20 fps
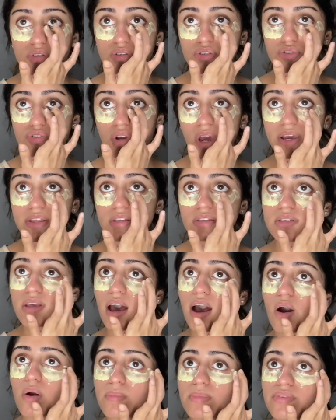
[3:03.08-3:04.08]
try this
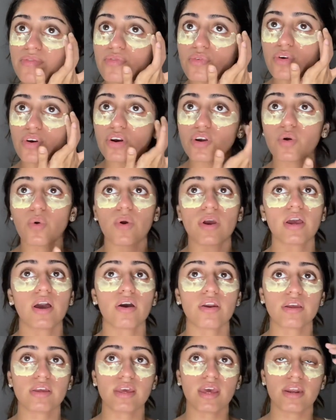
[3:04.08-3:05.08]
out before going out
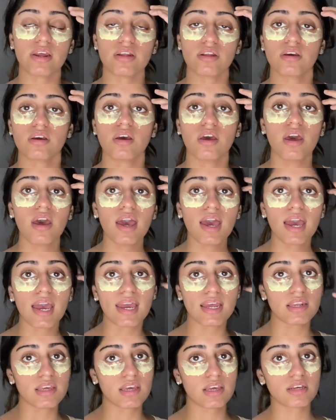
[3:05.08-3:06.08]
and getting
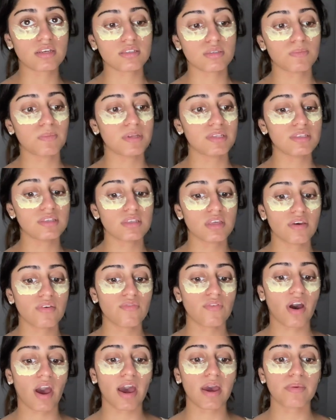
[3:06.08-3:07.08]
any expensive
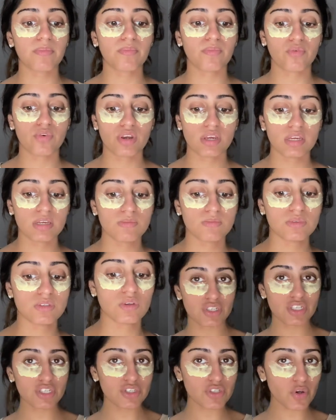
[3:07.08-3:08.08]
eye creams.
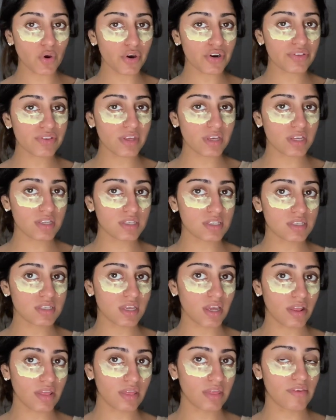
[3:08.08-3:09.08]
Just store this
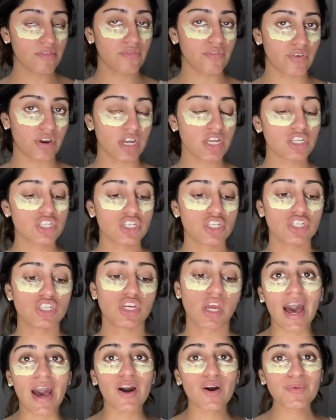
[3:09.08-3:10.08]
in the fridge.
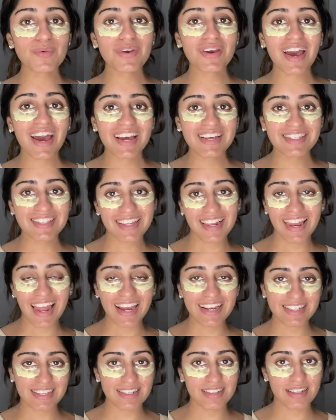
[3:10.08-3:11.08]
I hope you guys
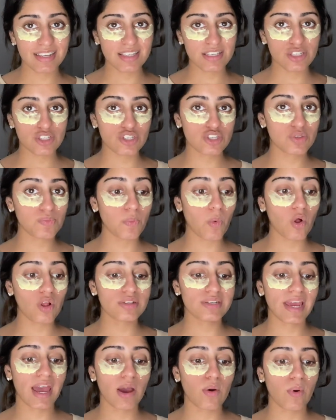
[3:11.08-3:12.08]
liked this small
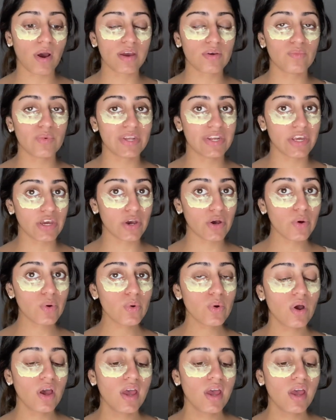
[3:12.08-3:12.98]
DIY video,